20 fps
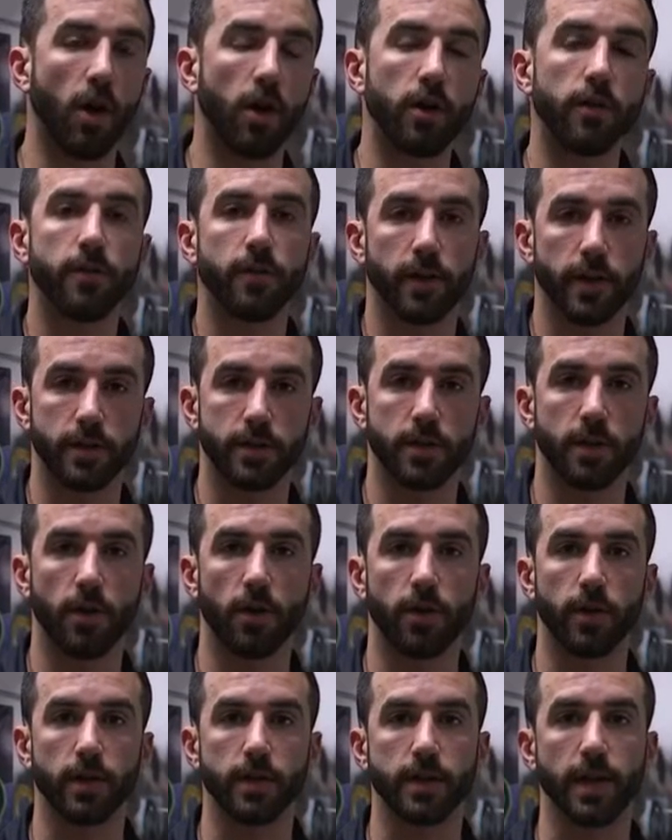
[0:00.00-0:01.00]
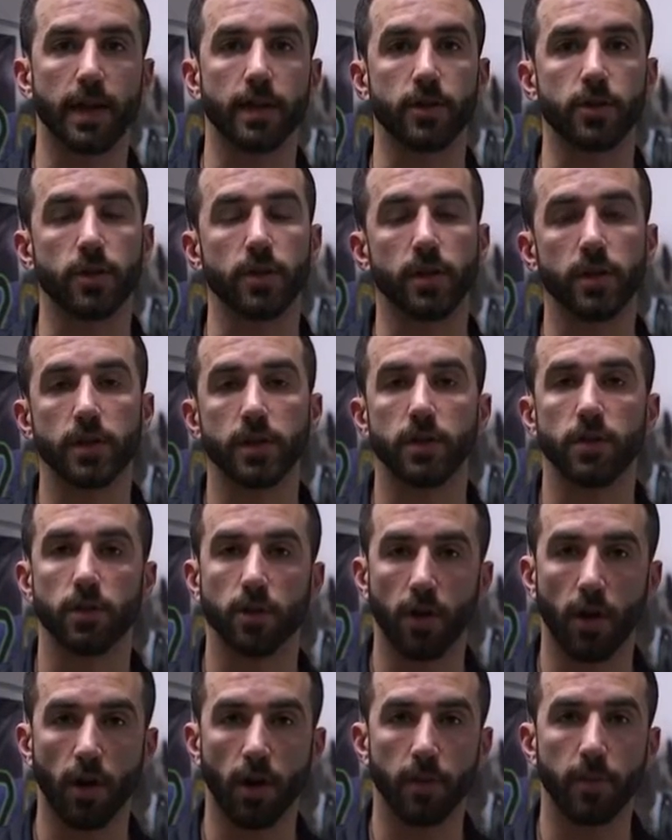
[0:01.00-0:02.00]
Autoflex coatings and traditional
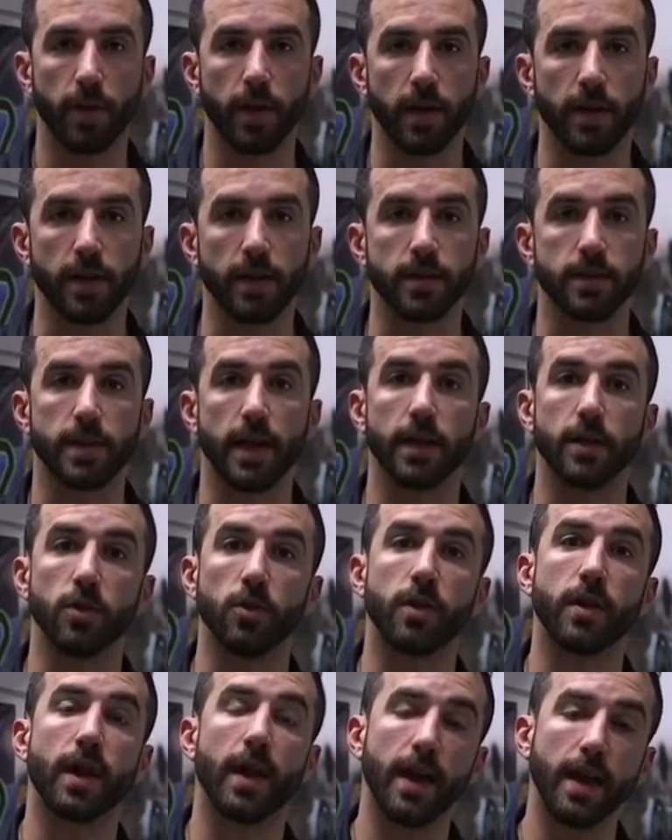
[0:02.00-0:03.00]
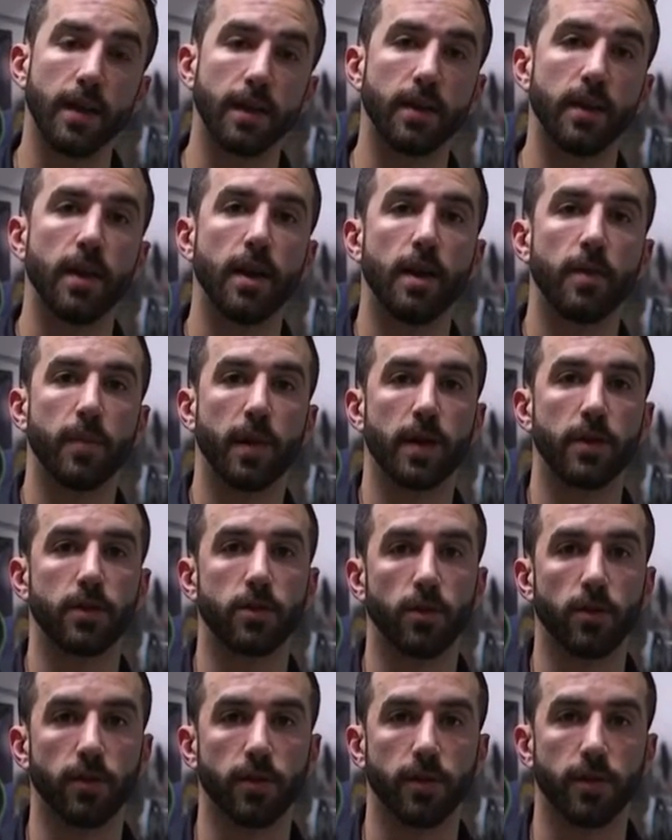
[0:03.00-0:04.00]
car paint is that you can
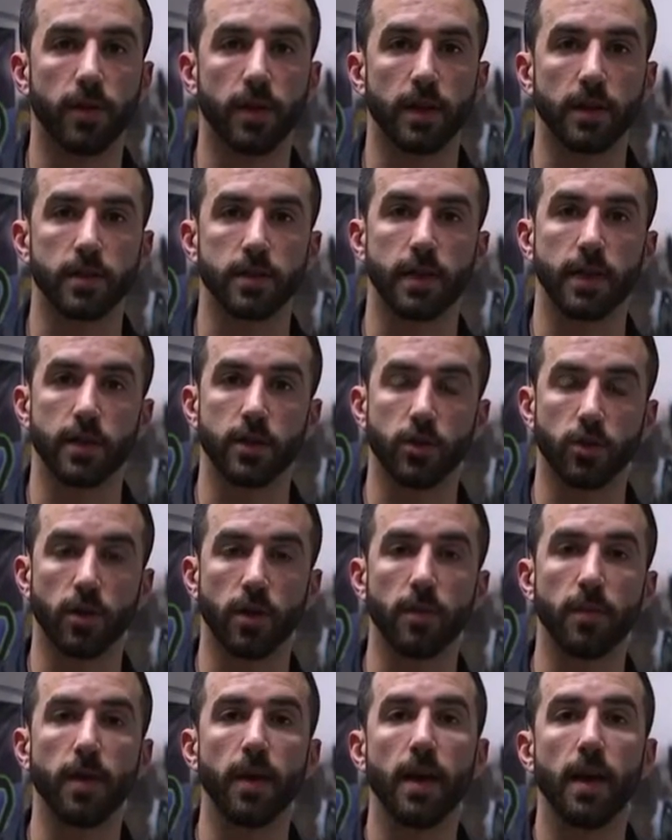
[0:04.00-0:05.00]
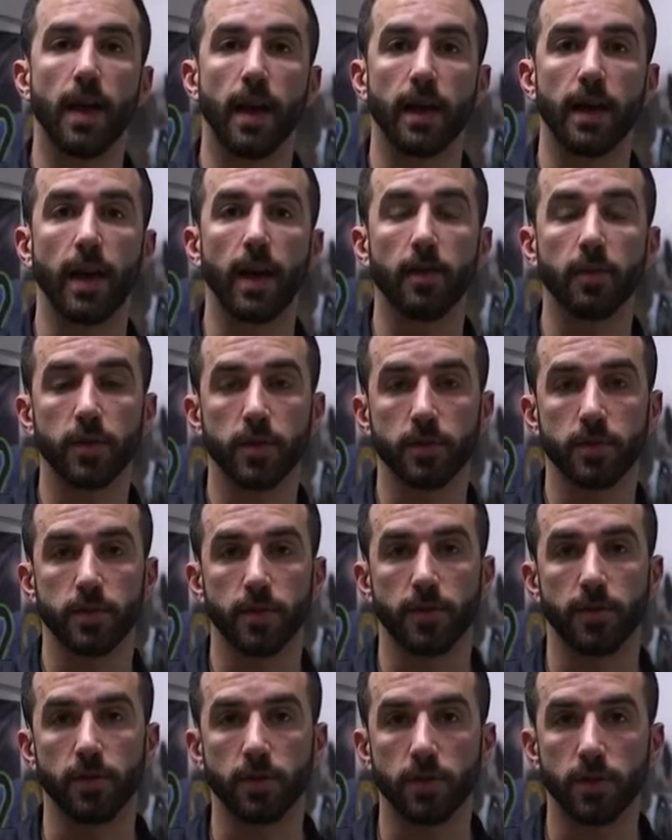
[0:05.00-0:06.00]
paint over things like trim and
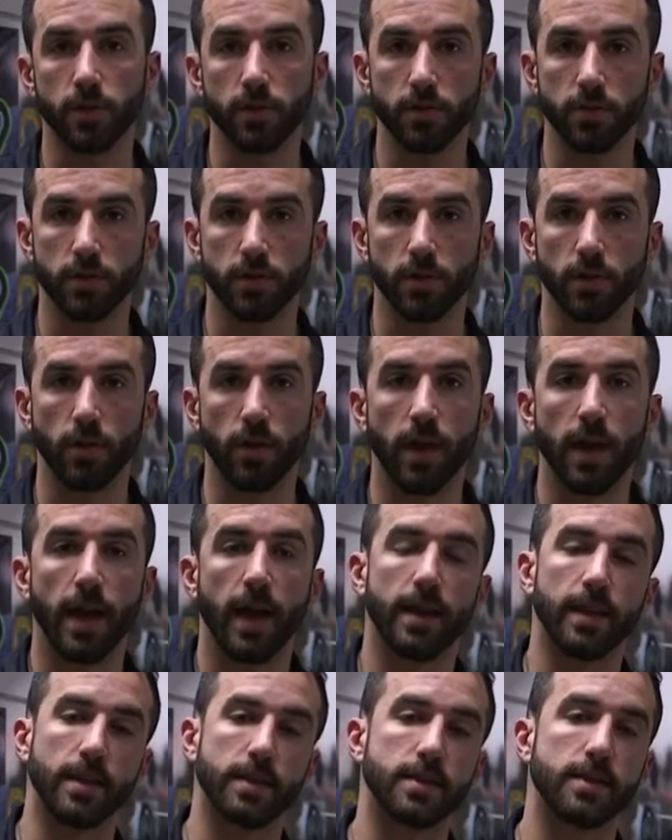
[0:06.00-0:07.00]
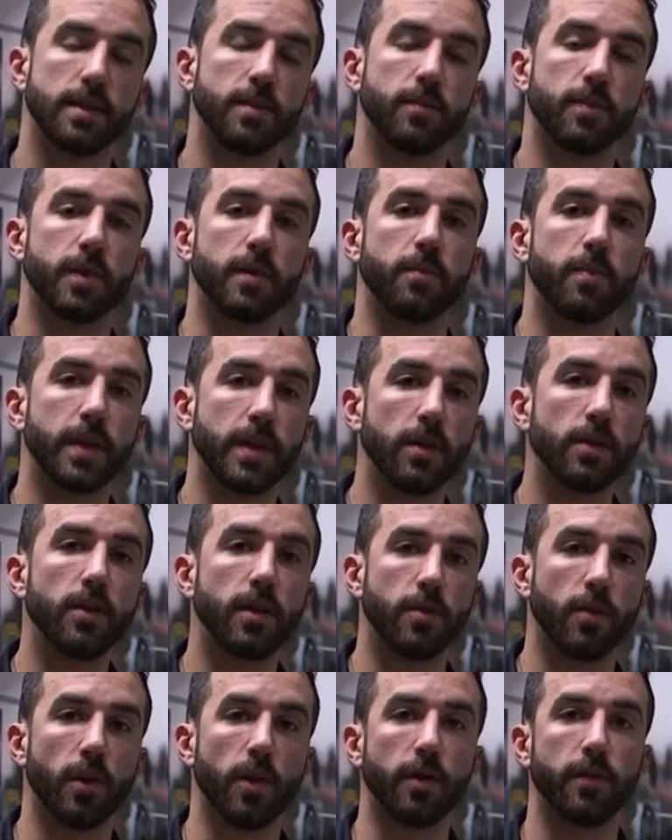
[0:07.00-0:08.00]
emblems if you choose to, and then simply peel
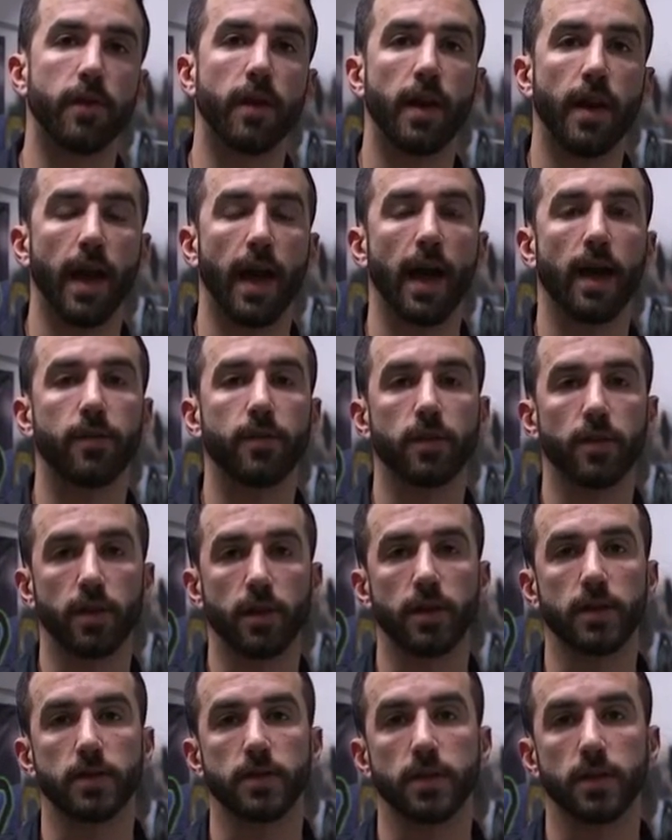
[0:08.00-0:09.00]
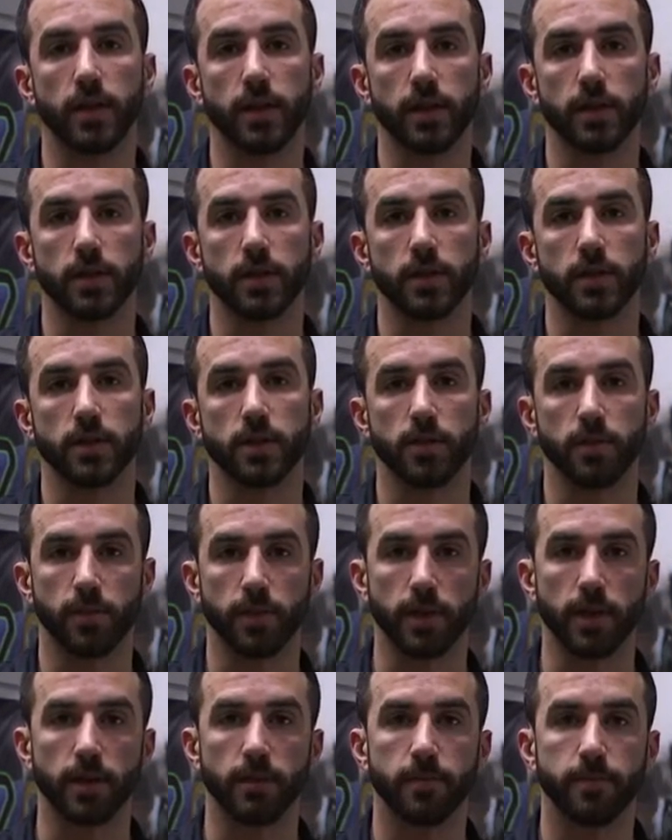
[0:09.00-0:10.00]
them off after the installation is
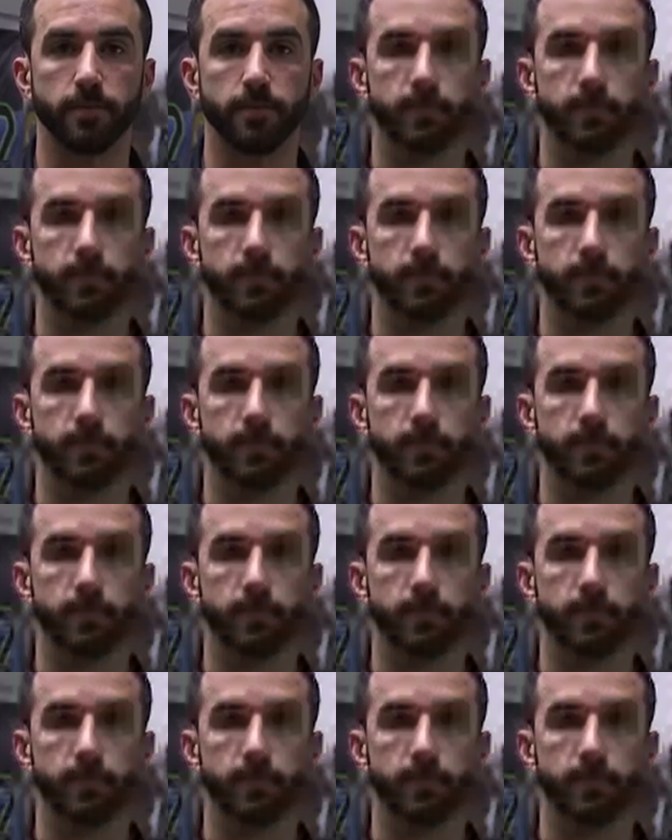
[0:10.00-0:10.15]
complete.